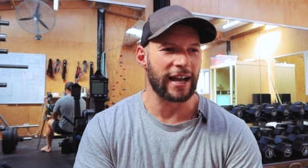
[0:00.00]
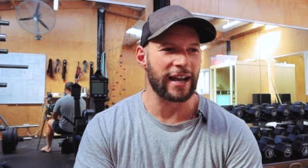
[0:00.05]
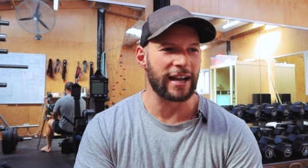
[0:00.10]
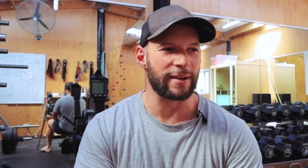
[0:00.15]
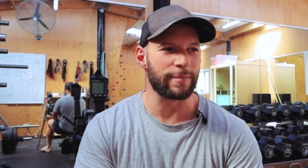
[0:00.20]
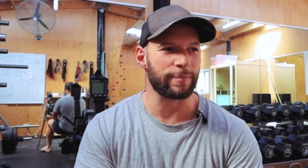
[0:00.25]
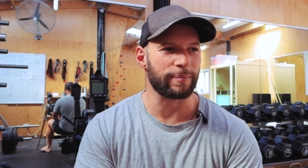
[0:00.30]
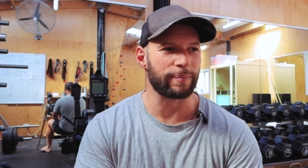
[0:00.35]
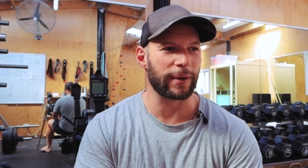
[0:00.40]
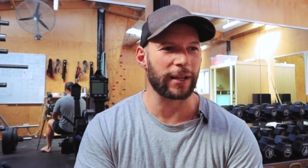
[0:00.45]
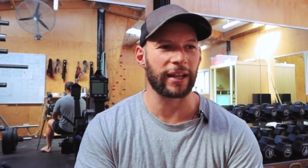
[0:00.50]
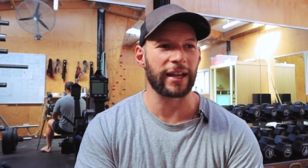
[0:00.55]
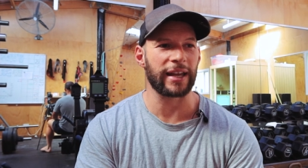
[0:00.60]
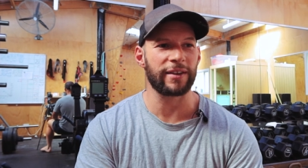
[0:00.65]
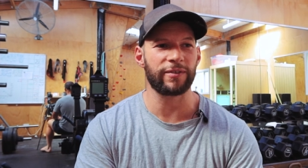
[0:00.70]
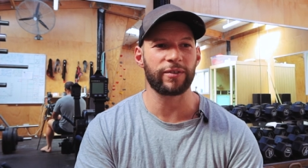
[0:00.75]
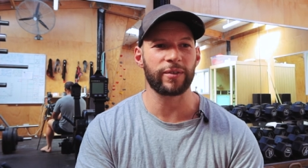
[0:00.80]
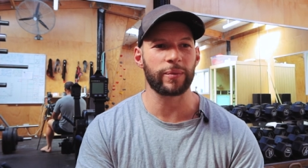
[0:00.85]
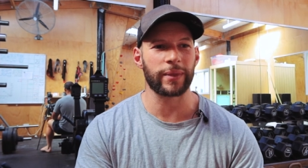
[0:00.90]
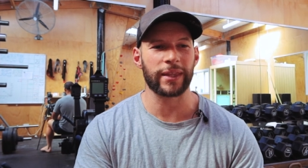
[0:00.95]
Um, but
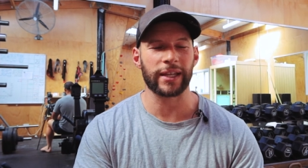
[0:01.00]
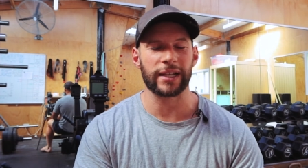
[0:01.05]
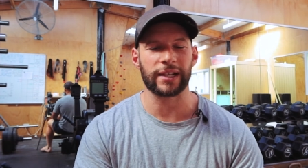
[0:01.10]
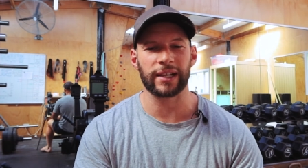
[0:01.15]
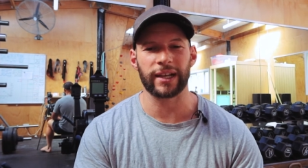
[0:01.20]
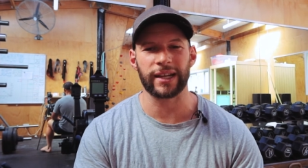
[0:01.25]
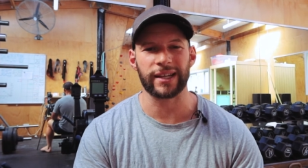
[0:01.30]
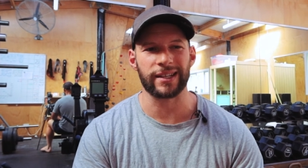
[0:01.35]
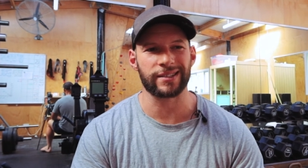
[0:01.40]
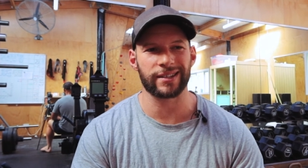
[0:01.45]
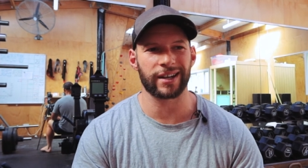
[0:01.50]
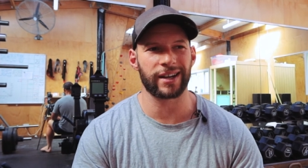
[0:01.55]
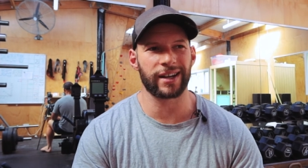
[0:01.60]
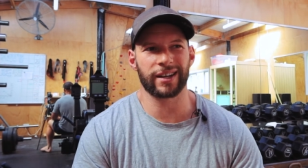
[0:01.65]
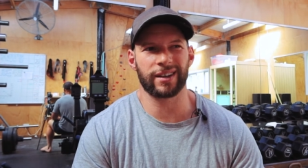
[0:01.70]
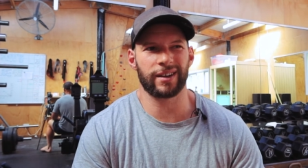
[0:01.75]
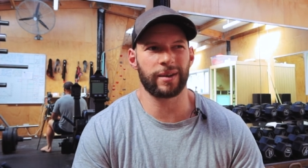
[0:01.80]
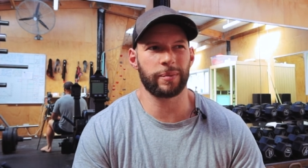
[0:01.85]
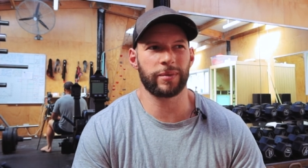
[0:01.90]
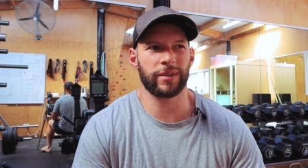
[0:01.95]
like even with the cleans, like
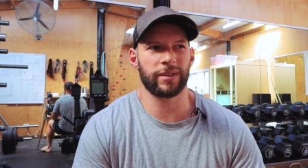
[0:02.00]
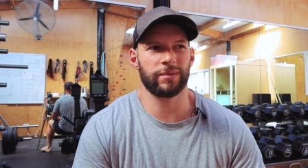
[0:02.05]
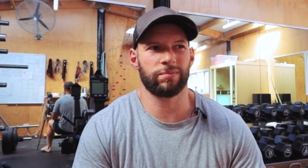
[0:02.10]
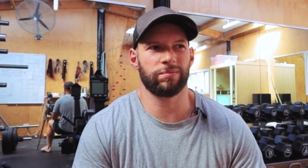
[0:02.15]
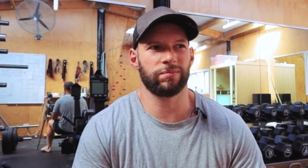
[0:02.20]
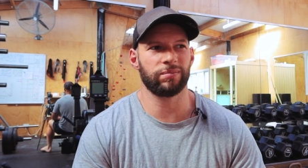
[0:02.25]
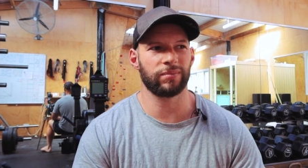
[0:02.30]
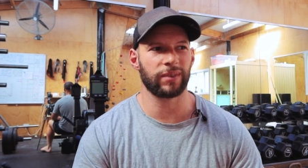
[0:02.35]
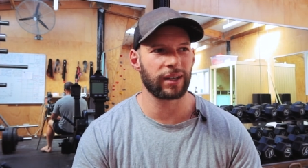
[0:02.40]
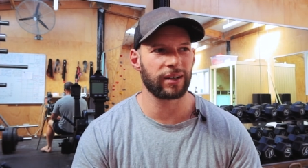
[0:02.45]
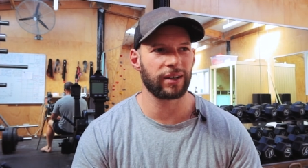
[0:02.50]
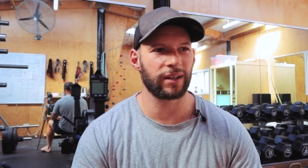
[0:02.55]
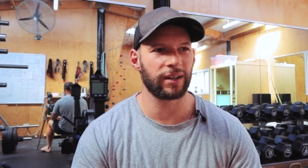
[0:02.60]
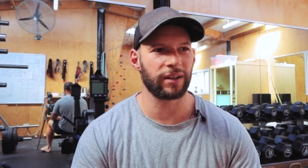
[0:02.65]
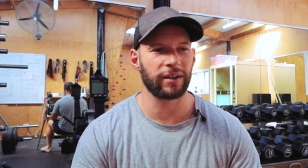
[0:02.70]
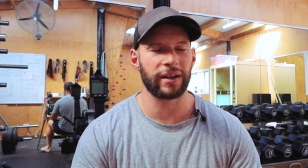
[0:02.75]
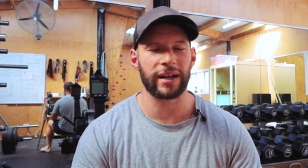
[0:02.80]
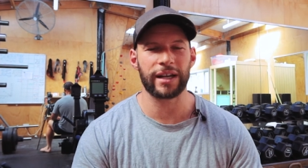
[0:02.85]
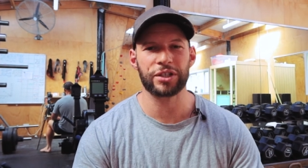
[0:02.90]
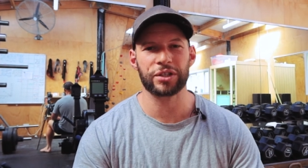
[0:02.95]
I got up to I
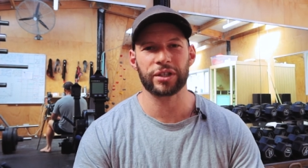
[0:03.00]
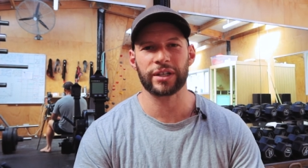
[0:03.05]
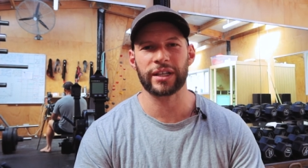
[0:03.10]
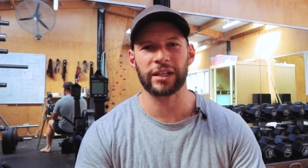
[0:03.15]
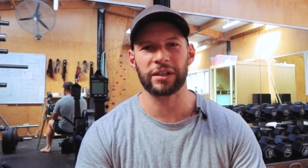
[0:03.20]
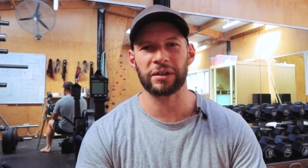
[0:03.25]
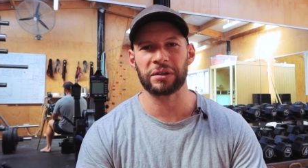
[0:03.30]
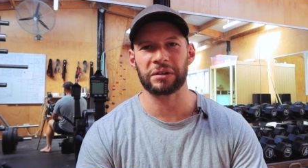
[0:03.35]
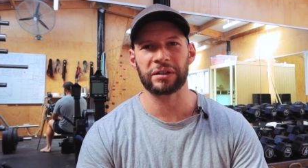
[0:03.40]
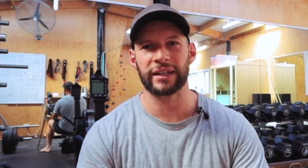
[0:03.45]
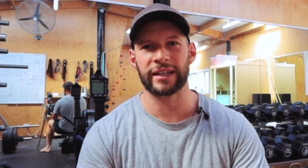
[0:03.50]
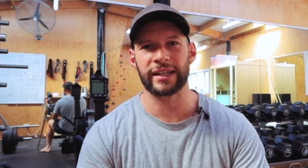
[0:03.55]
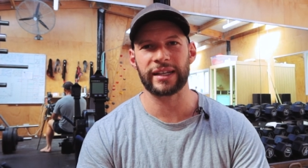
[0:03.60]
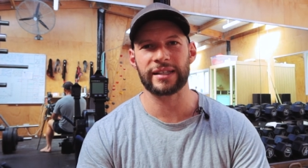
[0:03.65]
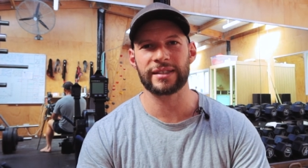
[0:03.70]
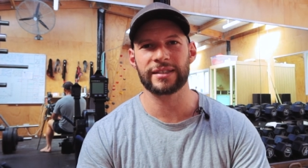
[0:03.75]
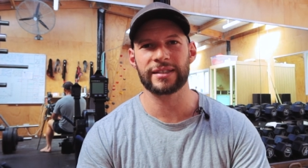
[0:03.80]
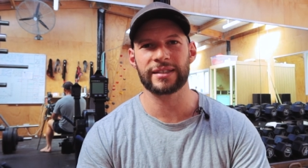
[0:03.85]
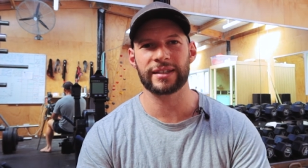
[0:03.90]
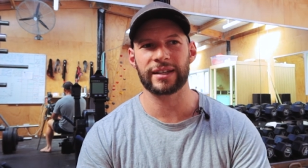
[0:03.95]
don't know, 100 kilo
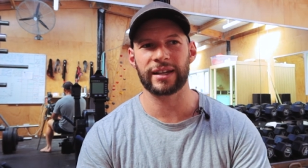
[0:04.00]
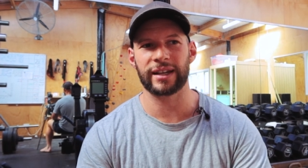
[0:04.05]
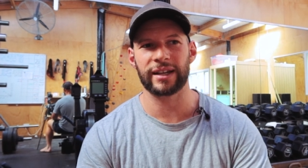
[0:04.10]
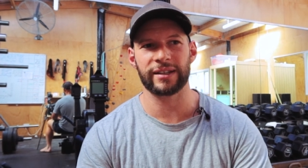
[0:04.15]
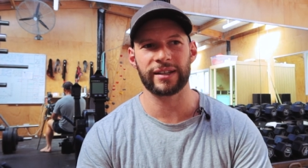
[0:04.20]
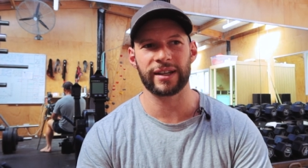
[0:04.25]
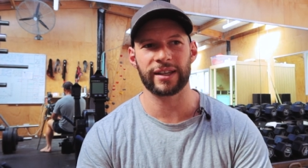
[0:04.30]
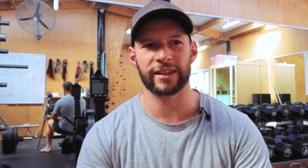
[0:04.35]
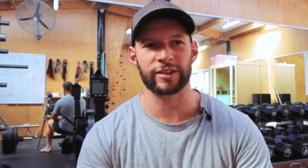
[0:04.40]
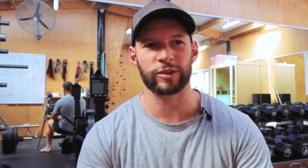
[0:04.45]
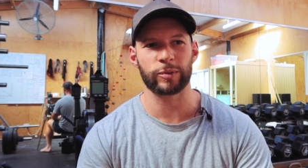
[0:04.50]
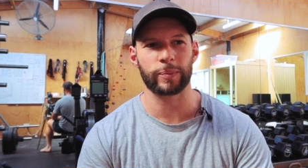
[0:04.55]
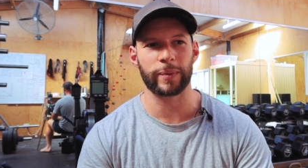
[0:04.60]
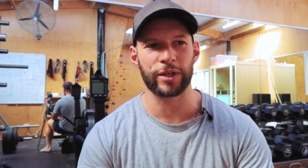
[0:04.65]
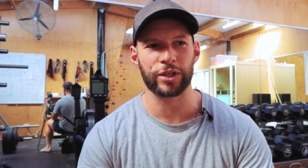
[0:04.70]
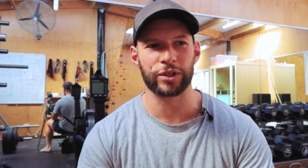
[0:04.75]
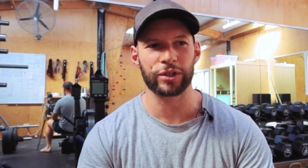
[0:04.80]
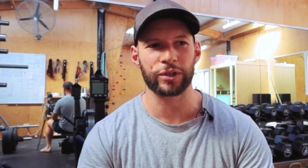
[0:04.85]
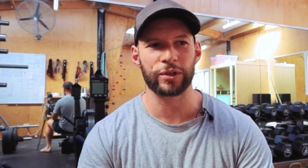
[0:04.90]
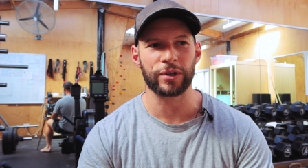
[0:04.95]
cleans. Uh, nothing
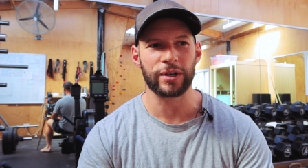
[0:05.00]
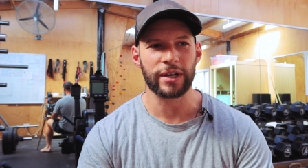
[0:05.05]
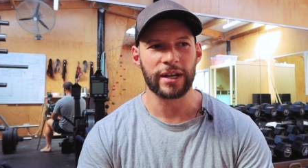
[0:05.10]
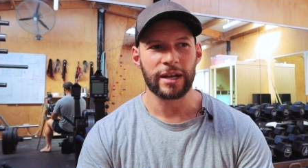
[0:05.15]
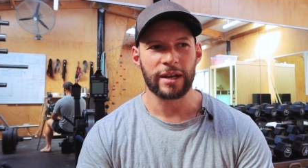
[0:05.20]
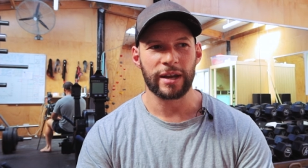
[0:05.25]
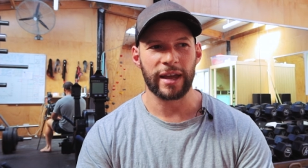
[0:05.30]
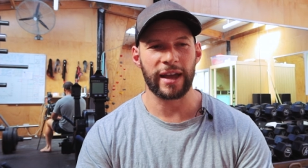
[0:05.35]
special.